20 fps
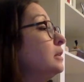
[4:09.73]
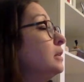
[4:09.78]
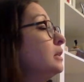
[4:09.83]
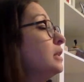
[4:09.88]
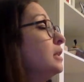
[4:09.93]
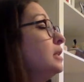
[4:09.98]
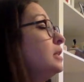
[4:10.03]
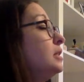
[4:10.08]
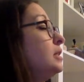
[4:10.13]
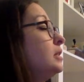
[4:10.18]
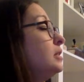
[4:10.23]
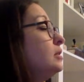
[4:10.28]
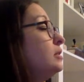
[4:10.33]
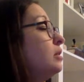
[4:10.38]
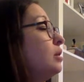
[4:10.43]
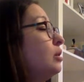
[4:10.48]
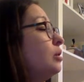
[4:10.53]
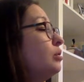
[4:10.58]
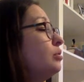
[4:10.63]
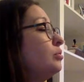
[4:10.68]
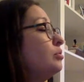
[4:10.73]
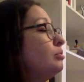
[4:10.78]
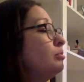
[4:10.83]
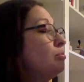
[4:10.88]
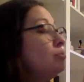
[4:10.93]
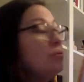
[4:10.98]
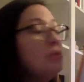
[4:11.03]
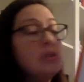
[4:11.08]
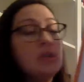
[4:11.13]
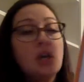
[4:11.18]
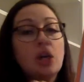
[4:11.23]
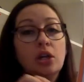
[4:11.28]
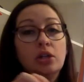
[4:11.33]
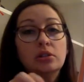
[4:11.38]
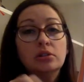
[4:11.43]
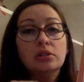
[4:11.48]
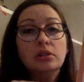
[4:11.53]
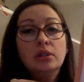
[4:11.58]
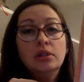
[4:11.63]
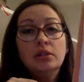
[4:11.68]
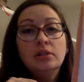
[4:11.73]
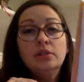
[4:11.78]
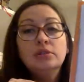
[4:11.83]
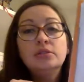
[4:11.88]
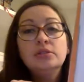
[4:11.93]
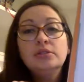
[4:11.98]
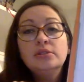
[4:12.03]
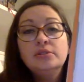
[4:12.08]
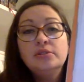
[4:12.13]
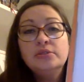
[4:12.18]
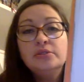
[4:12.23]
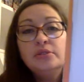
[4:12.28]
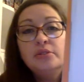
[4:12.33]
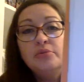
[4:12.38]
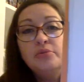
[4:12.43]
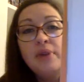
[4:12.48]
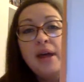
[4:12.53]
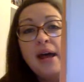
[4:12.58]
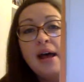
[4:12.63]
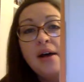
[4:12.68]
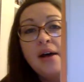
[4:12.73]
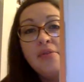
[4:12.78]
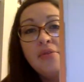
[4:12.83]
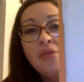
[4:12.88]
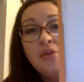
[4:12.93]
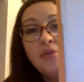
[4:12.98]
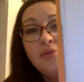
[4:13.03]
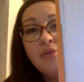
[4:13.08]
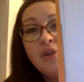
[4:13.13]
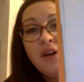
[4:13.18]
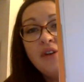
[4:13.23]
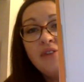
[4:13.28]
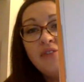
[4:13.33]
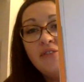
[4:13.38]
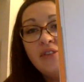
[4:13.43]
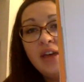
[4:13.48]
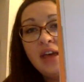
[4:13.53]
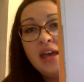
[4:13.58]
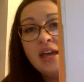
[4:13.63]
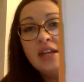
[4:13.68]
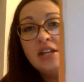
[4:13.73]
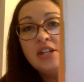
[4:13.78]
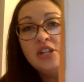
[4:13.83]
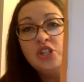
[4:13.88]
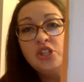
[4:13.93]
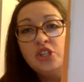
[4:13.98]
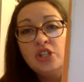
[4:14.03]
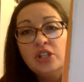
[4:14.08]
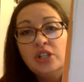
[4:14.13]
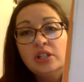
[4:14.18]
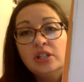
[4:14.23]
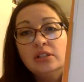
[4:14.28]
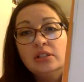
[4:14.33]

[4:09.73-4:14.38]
His toes curled around the rough edge.